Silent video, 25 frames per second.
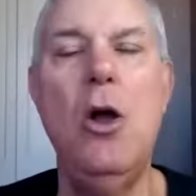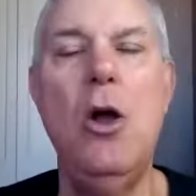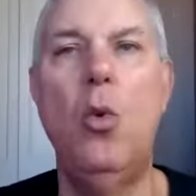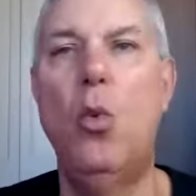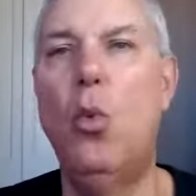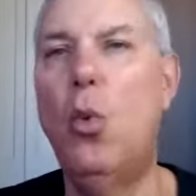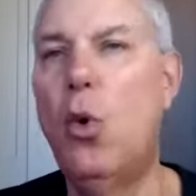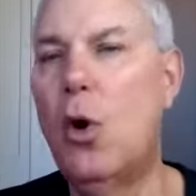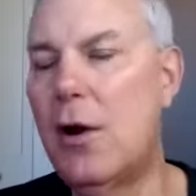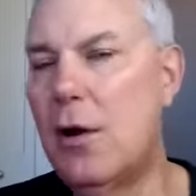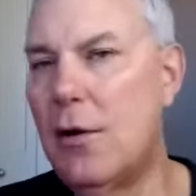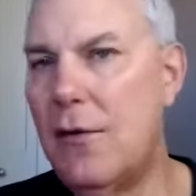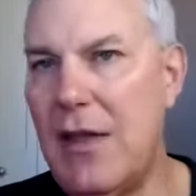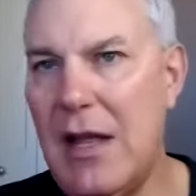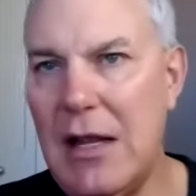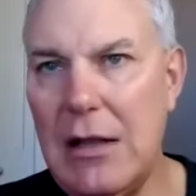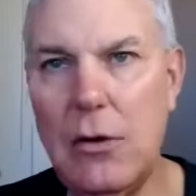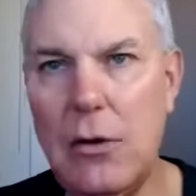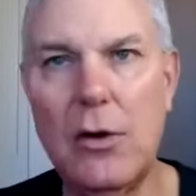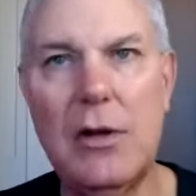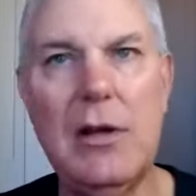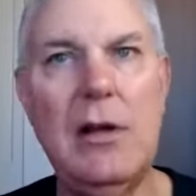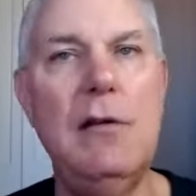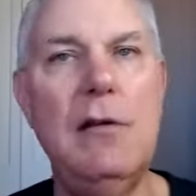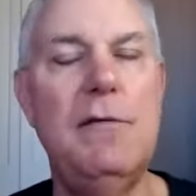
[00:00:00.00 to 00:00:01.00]
What are they
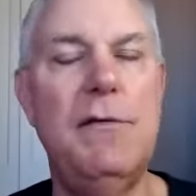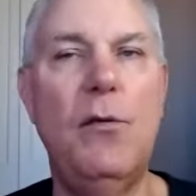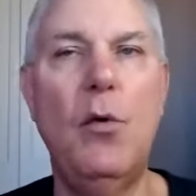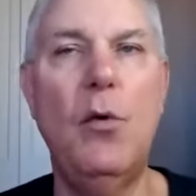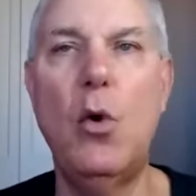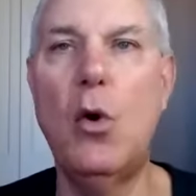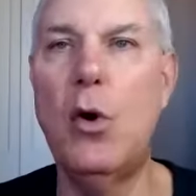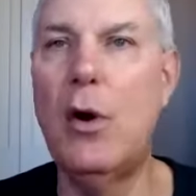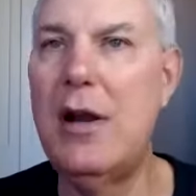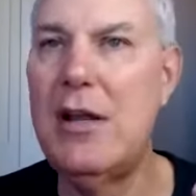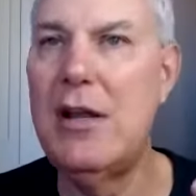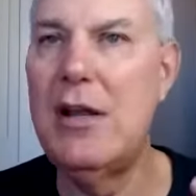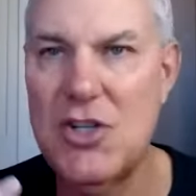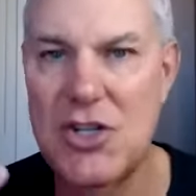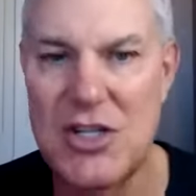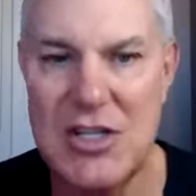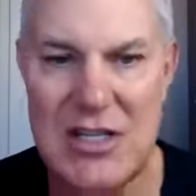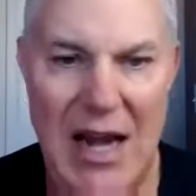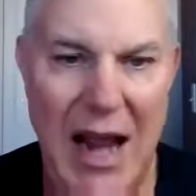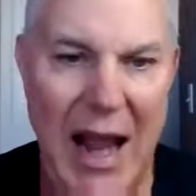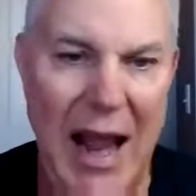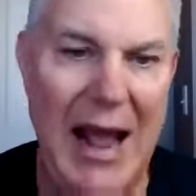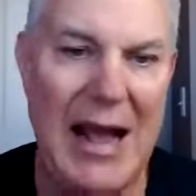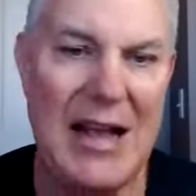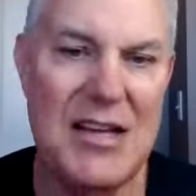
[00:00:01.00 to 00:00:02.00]
looking for? And
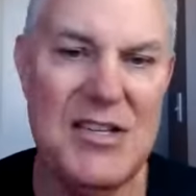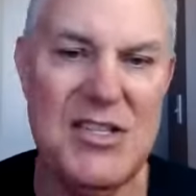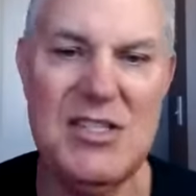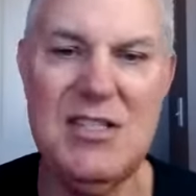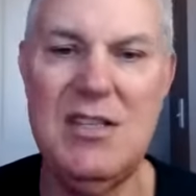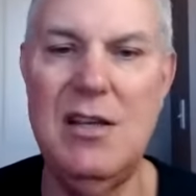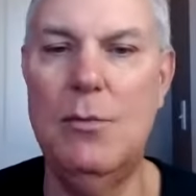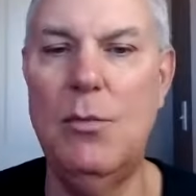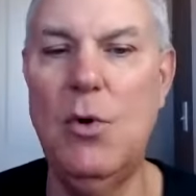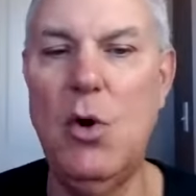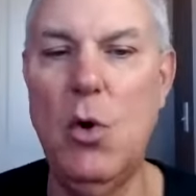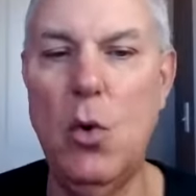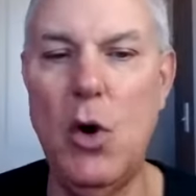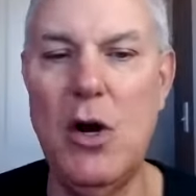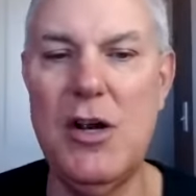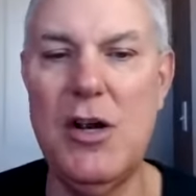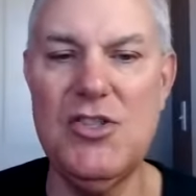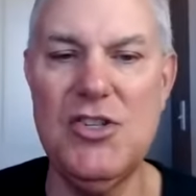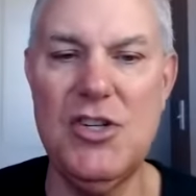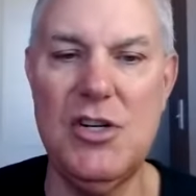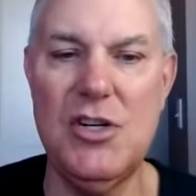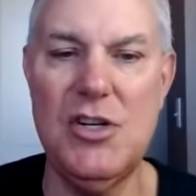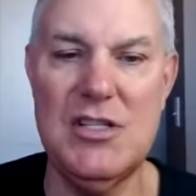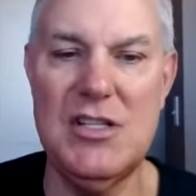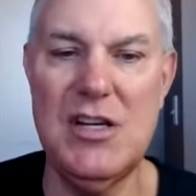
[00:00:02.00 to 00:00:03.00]
just ask them
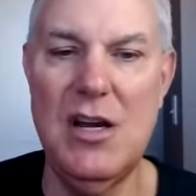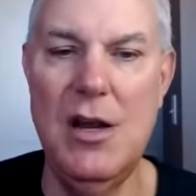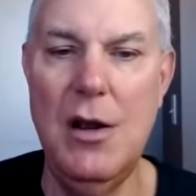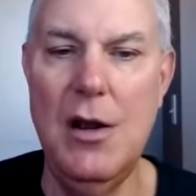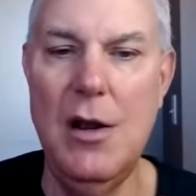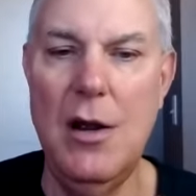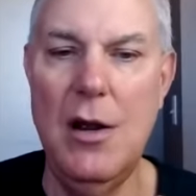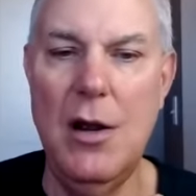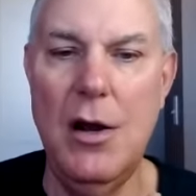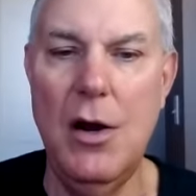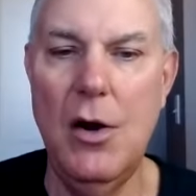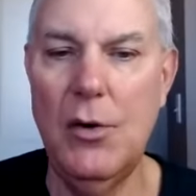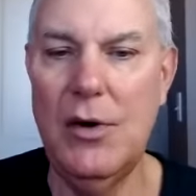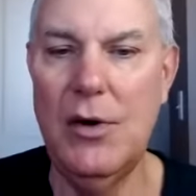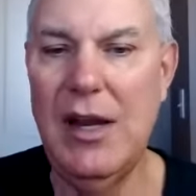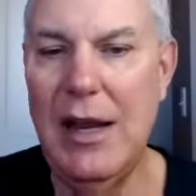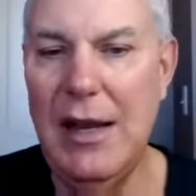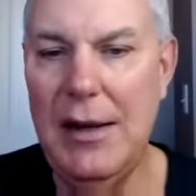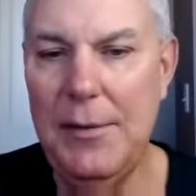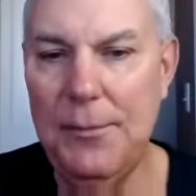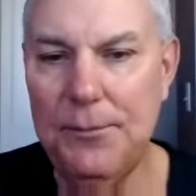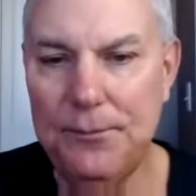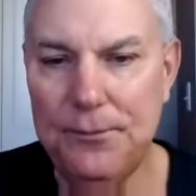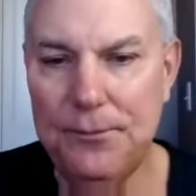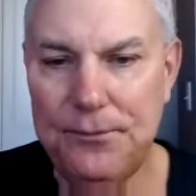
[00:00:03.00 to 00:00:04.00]
questions.
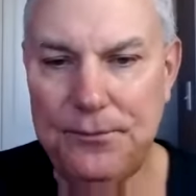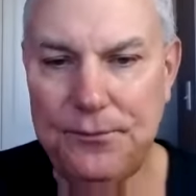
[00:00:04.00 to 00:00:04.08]
Okay.